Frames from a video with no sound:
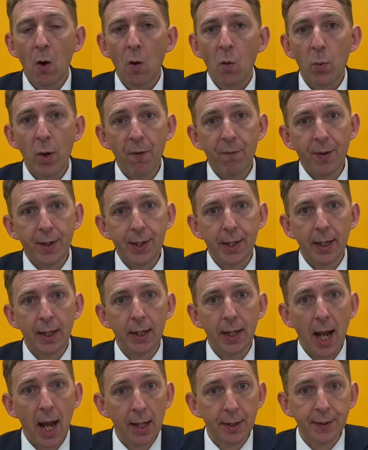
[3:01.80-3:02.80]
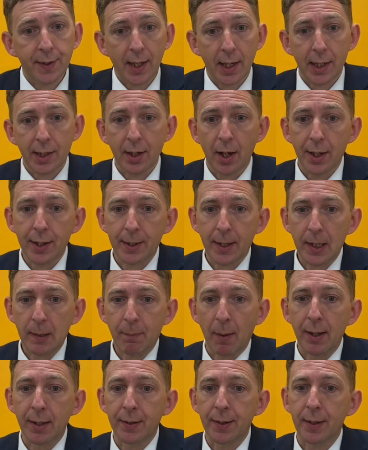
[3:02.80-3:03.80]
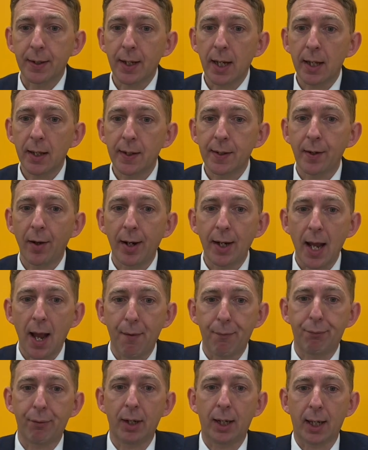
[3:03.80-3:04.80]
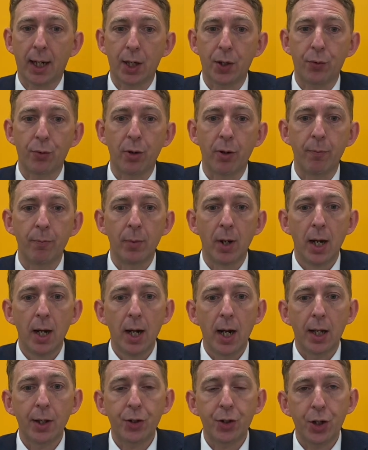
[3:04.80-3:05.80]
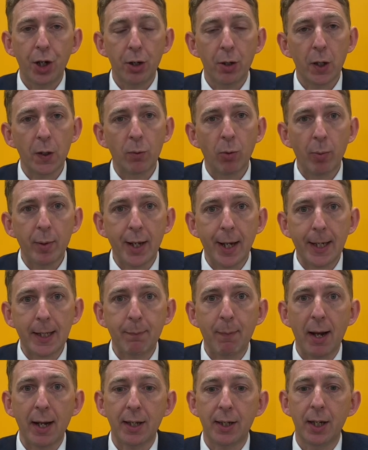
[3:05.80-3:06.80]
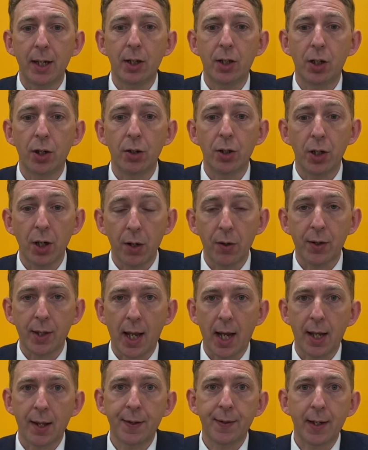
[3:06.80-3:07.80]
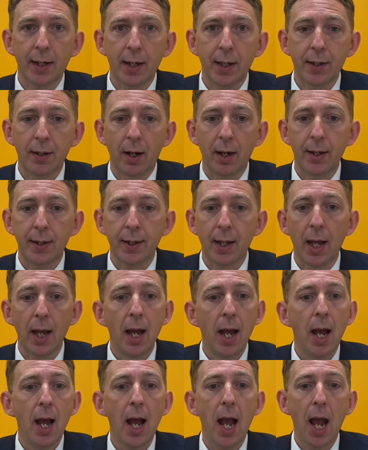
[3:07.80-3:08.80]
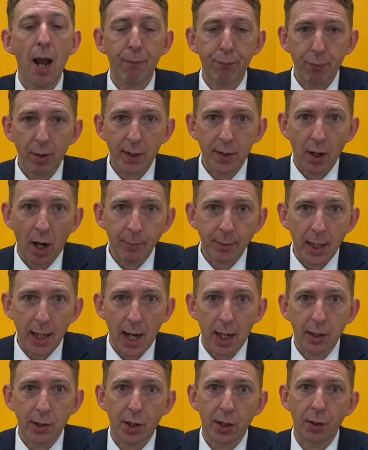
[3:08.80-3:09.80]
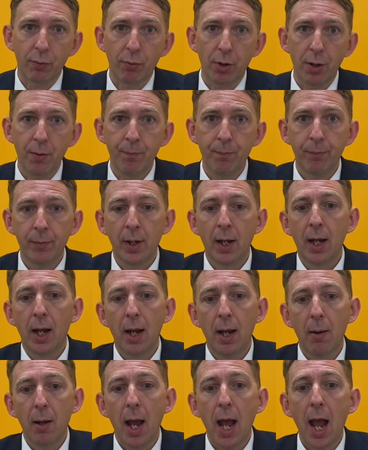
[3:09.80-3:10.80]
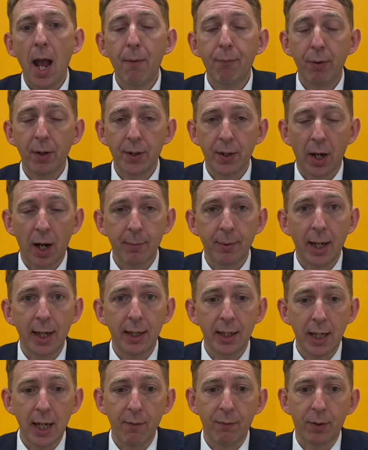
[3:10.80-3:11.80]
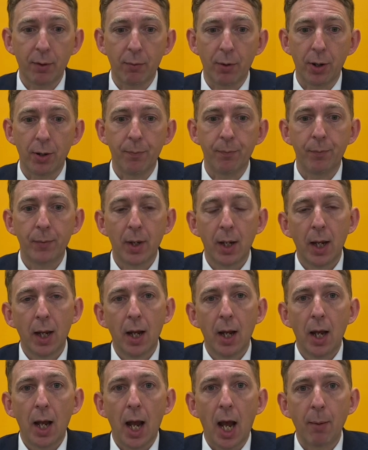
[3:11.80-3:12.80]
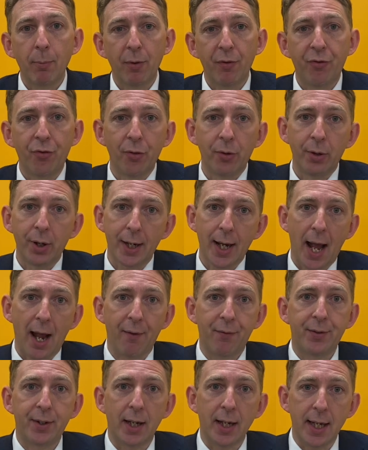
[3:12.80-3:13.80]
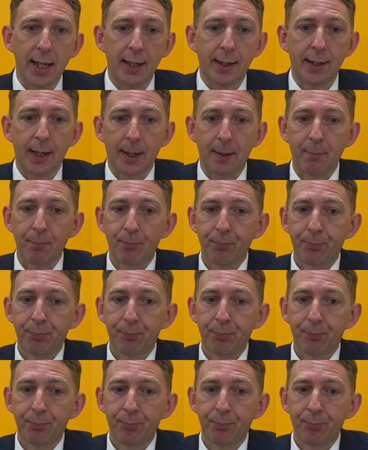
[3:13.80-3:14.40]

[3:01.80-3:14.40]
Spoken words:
We're fitting hand sanitizer dispensers inside every classroom, and students will be expected to use the hand sanitizer every time they enter the room, every time they leave the room, and before and after eating.